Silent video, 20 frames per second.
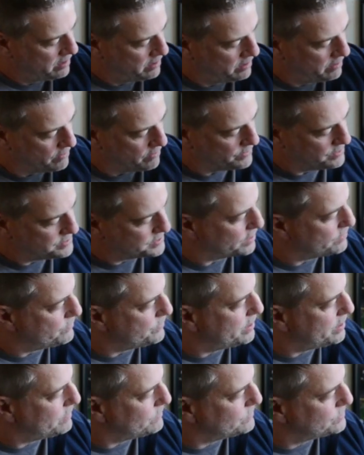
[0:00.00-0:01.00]
or these other
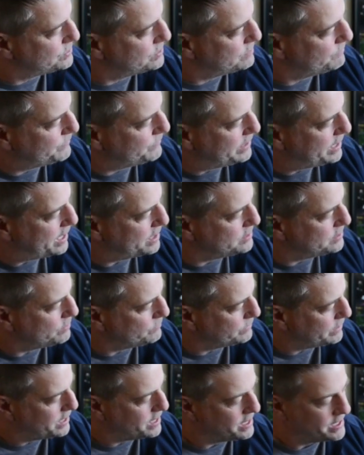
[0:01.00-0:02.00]
notes and I
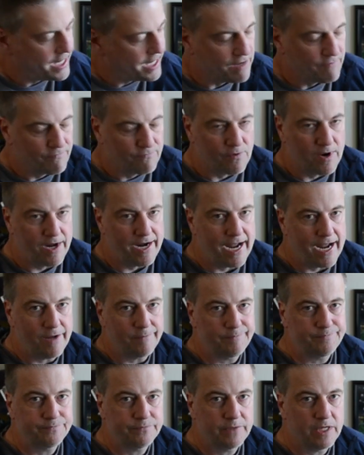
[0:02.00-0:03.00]
don't get any kind of fret
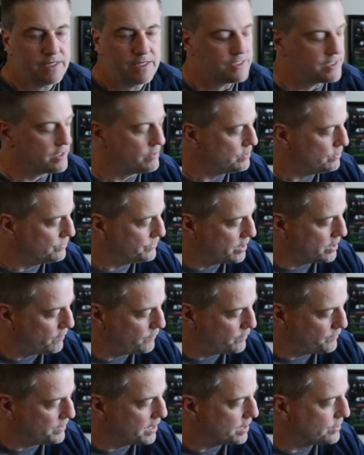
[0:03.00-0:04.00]
out. And so you'll know if
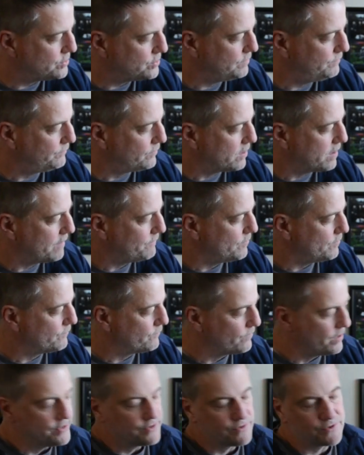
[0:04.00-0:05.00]
you've gone too far if your
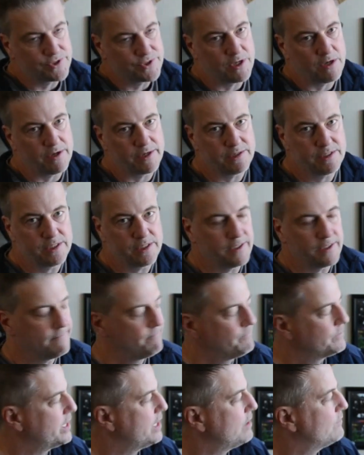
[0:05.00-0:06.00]
frets are starting to
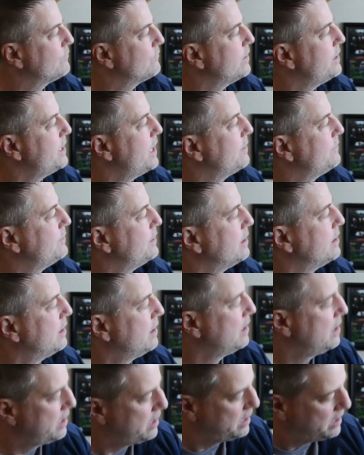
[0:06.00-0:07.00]
kind of fret out there.
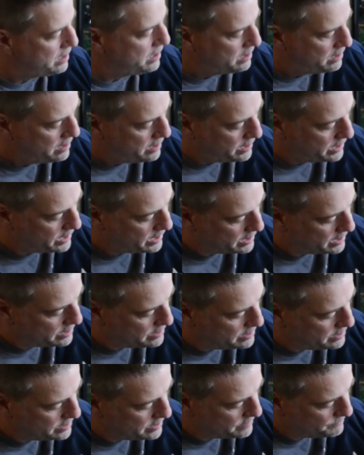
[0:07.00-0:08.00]
And
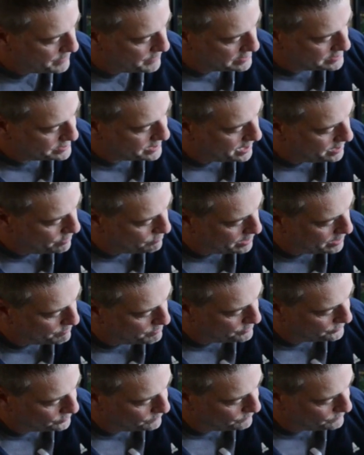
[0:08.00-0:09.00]
that's kind of what I
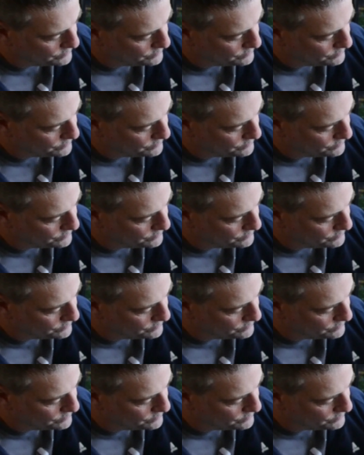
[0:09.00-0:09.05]
went through for